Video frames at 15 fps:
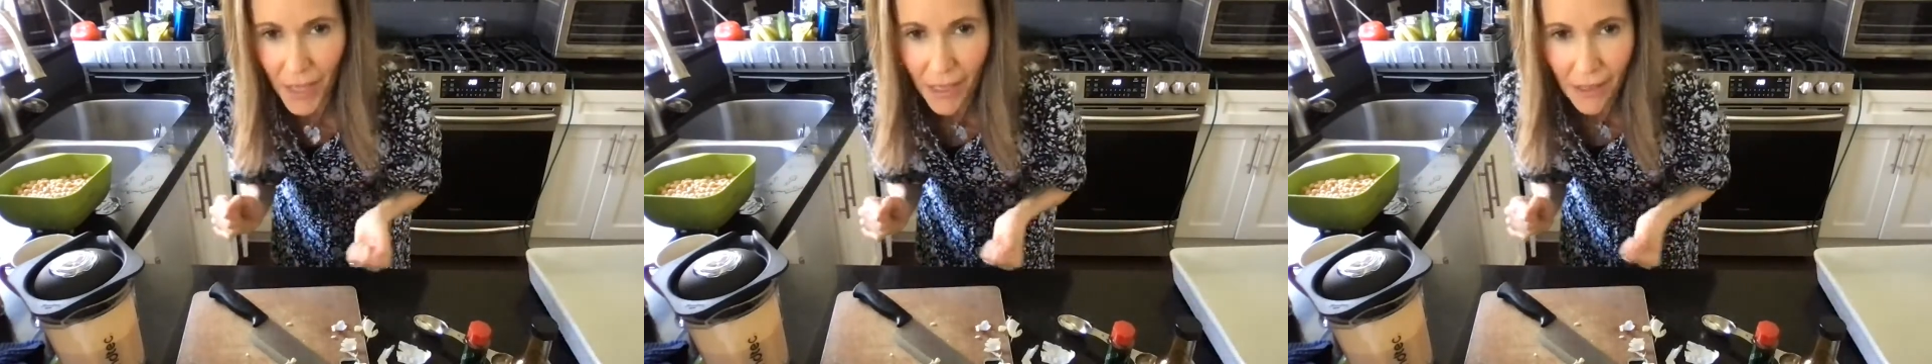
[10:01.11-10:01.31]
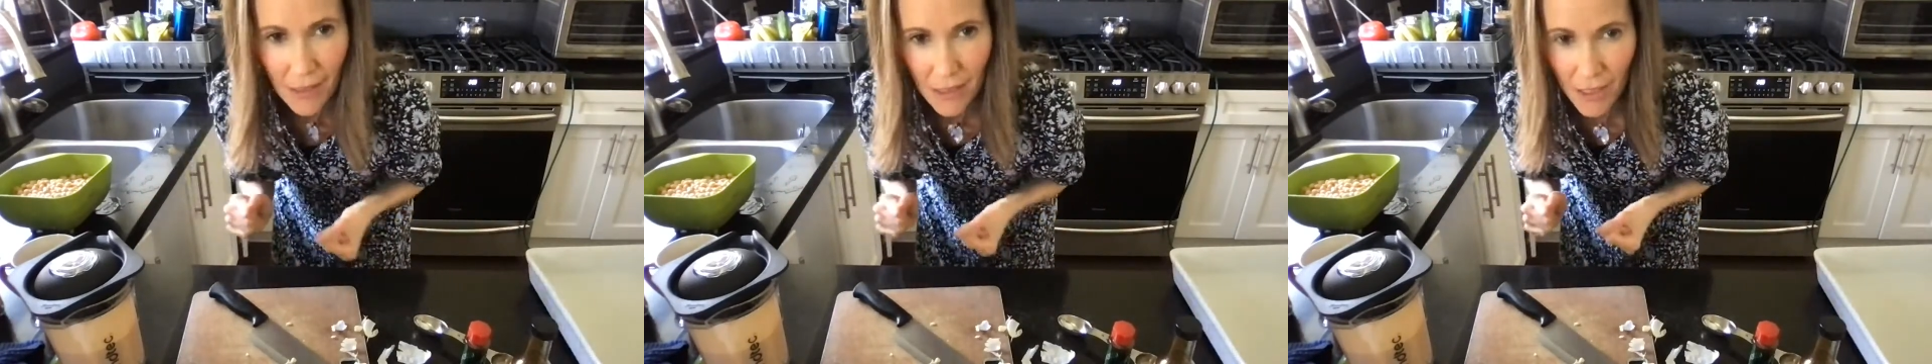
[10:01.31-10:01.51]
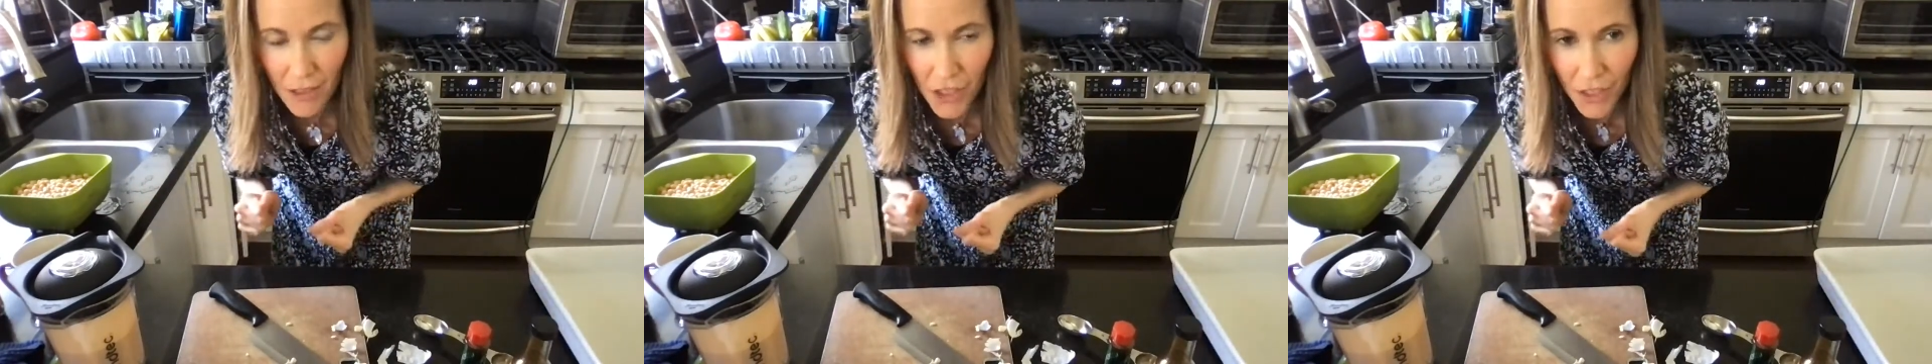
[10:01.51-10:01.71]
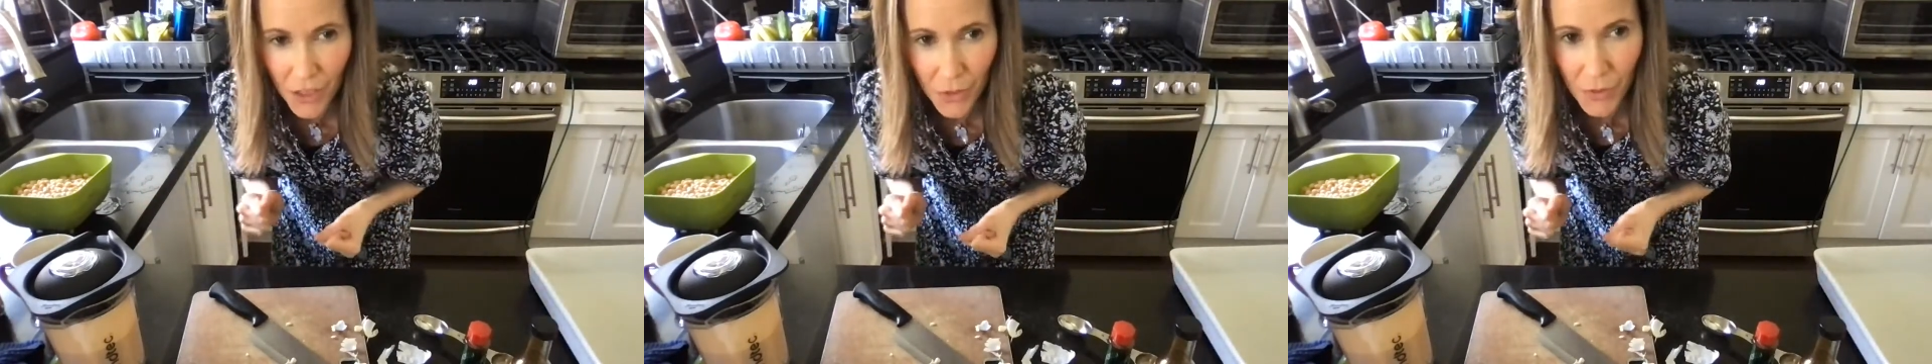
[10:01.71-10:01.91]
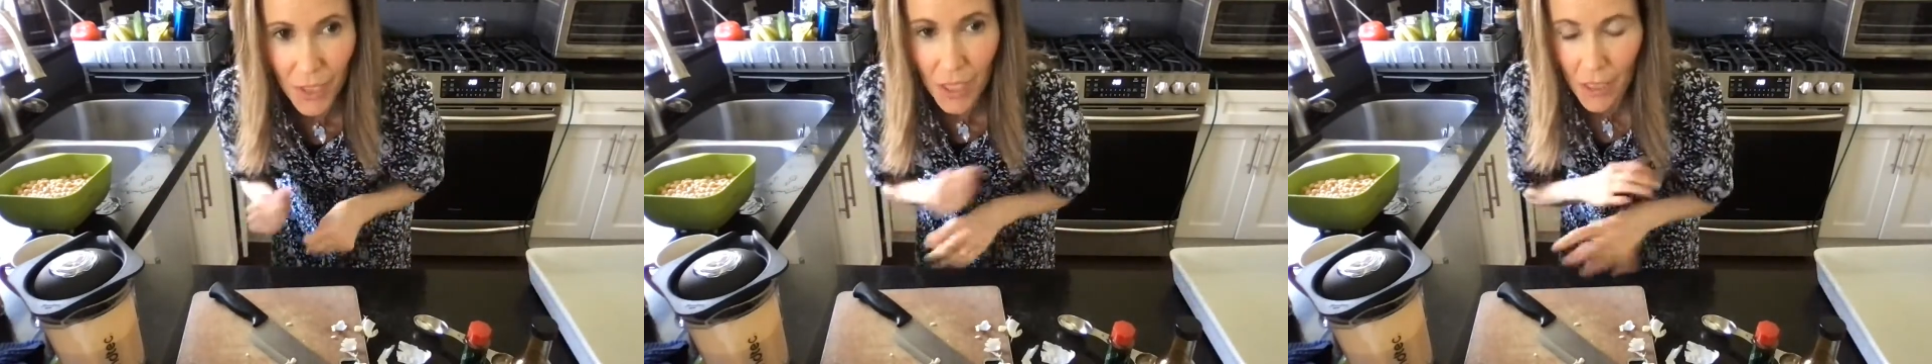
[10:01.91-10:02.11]
What am I
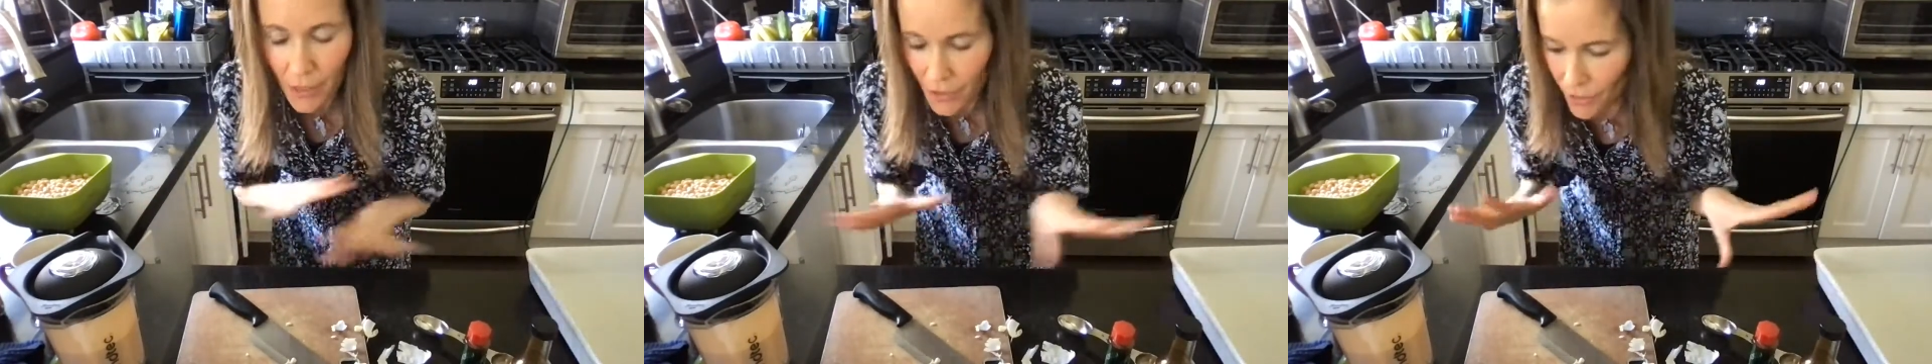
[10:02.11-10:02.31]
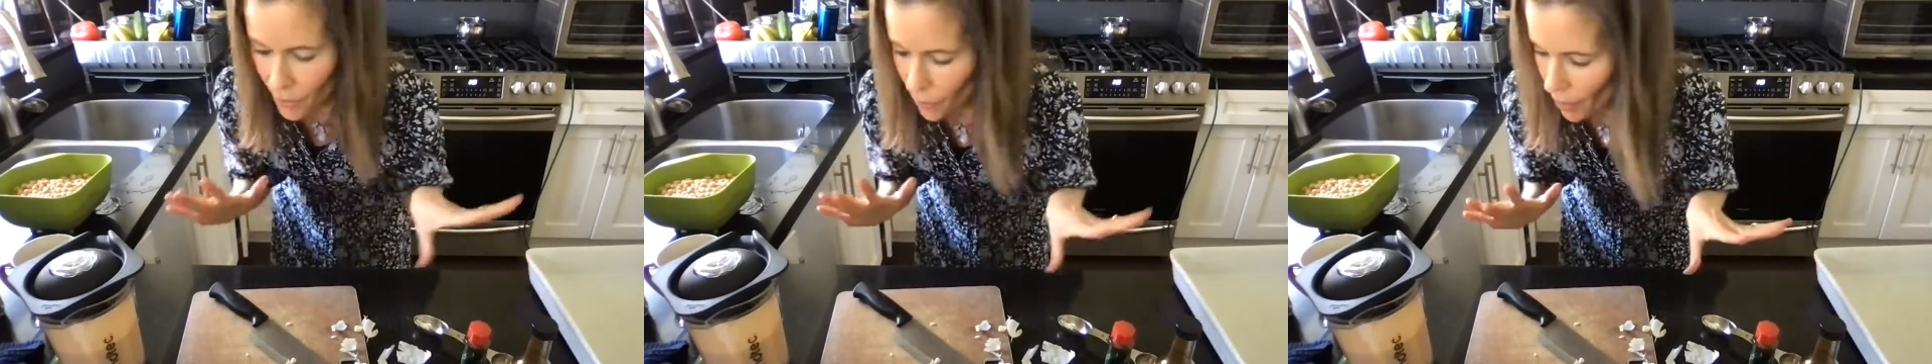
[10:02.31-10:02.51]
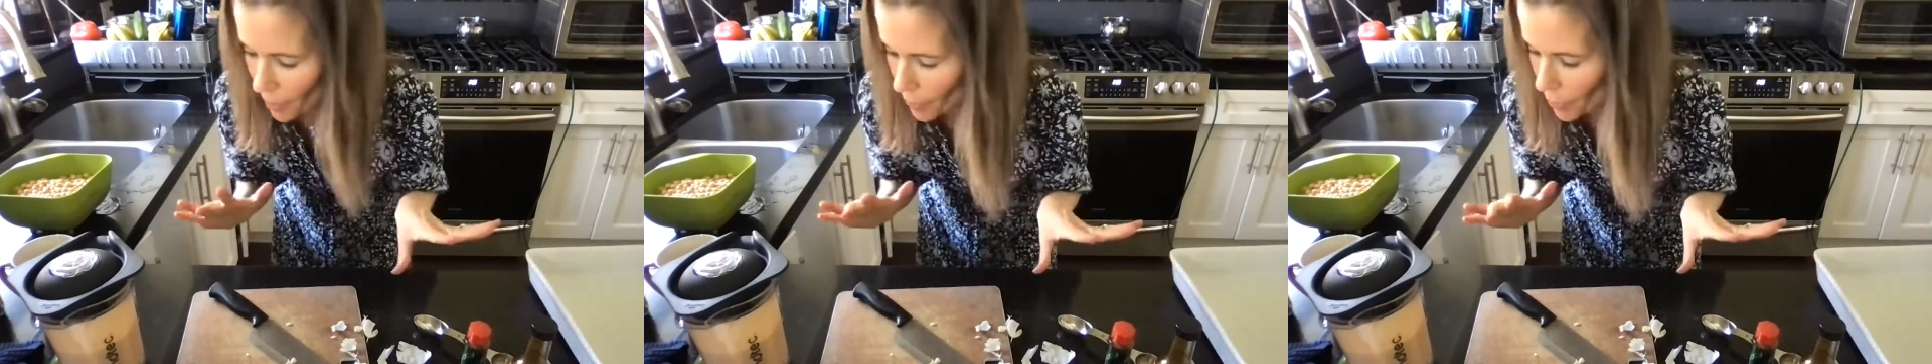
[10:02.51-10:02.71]
looking for here? Oh, I